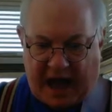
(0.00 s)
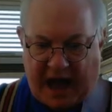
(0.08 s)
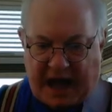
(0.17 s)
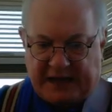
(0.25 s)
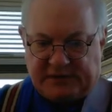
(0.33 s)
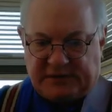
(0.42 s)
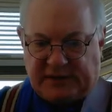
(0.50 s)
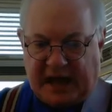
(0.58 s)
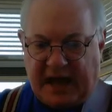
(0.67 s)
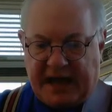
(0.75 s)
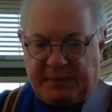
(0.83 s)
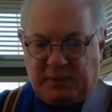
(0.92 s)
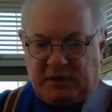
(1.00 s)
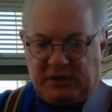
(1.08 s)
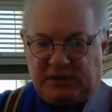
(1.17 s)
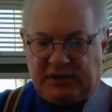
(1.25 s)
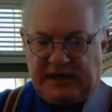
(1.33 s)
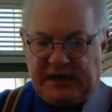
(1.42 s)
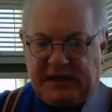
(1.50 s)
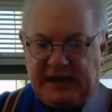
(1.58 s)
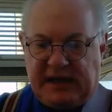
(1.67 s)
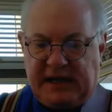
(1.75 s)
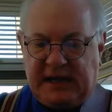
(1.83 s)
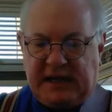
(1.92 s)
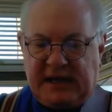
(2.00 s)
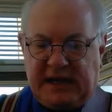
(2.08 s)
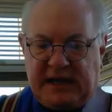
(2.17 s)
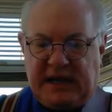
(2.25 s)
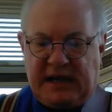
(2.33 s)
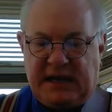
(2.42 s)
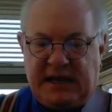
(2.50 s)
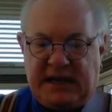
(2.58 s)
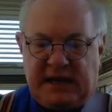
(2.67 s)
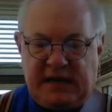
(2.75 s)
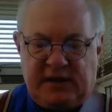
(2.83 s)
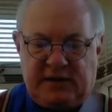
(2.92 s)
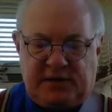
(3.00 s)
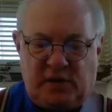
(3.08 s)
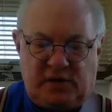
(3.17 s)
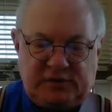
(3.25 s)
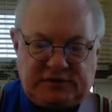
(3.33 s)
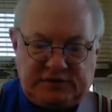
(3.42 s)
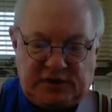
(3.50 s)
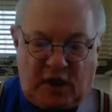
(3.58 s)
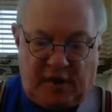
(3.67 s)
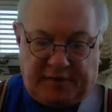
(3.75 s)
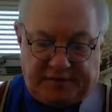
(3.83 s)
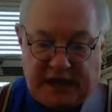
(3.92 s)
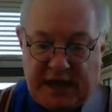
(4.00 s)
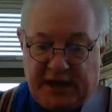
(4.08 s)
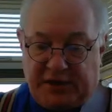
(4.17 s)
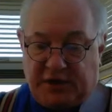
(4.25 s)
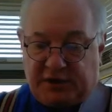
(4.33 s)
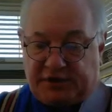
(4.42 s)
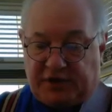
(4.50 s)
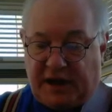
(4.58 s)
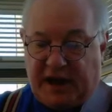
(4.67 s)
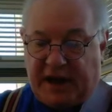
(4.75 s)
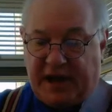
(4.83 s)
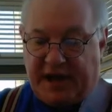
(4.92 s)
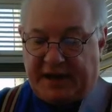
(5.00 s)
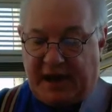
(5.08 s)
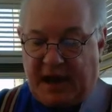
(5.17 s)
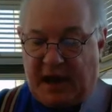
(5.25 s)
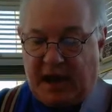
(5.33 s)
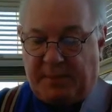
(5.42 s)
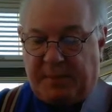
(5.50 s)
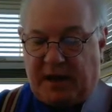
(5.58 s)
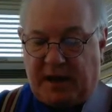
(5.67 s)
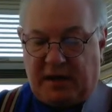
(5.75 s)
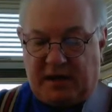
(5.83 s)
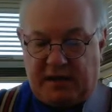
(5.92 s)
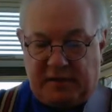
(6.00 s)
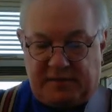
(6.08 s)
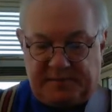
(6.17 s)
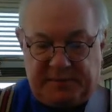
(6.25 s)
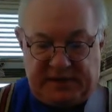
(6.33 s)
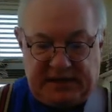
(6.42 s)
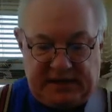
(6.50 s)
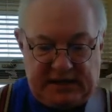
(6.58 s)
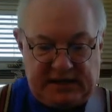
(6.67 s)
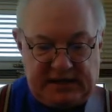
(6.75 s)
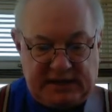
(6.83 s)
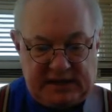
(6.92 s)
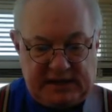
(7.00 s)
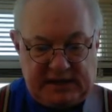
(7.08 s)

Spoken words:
and I will hear though soft you tread above me,